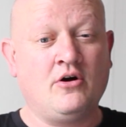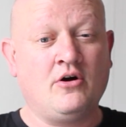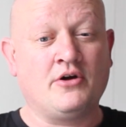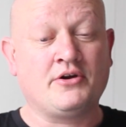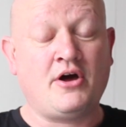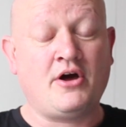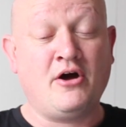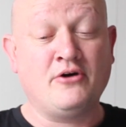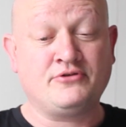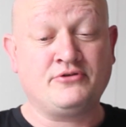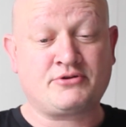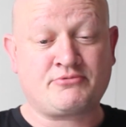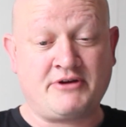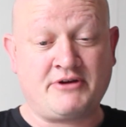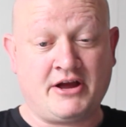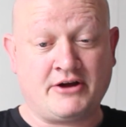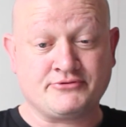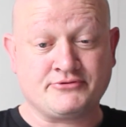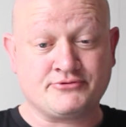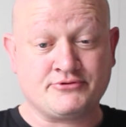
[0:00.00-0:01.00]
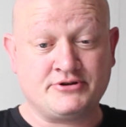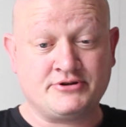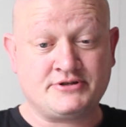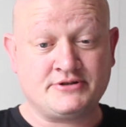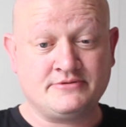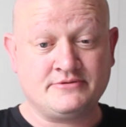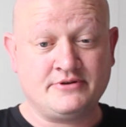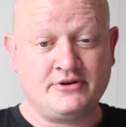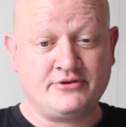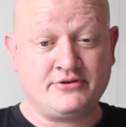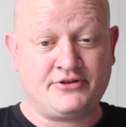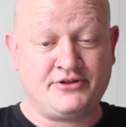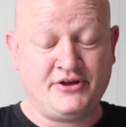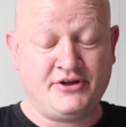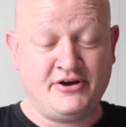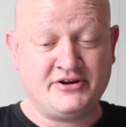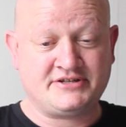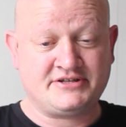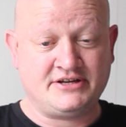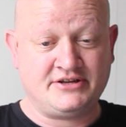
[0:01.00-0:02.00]
on 0300
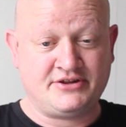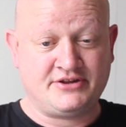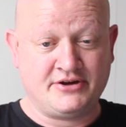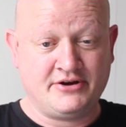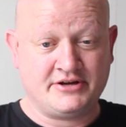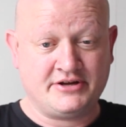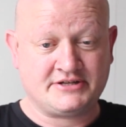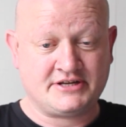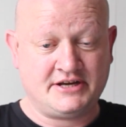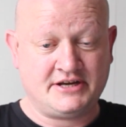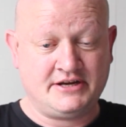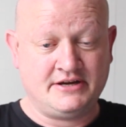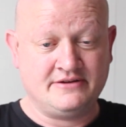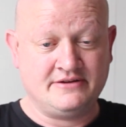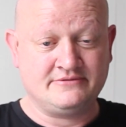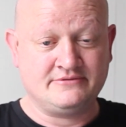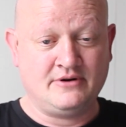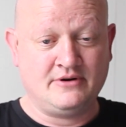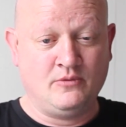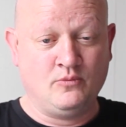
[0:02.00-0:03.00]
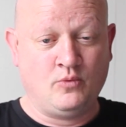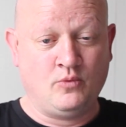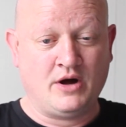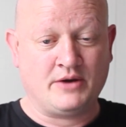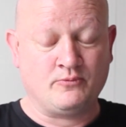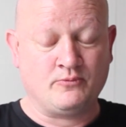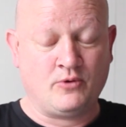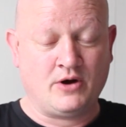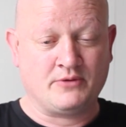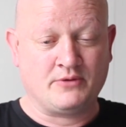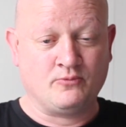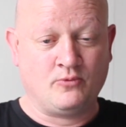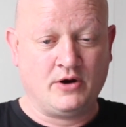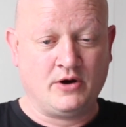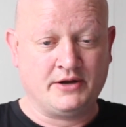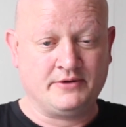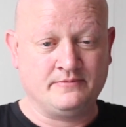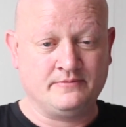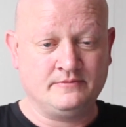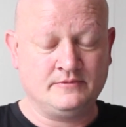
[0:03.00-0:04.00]
30 30
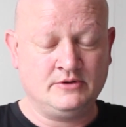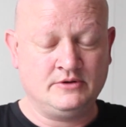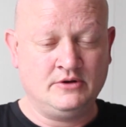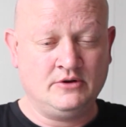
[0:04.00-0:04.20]
111,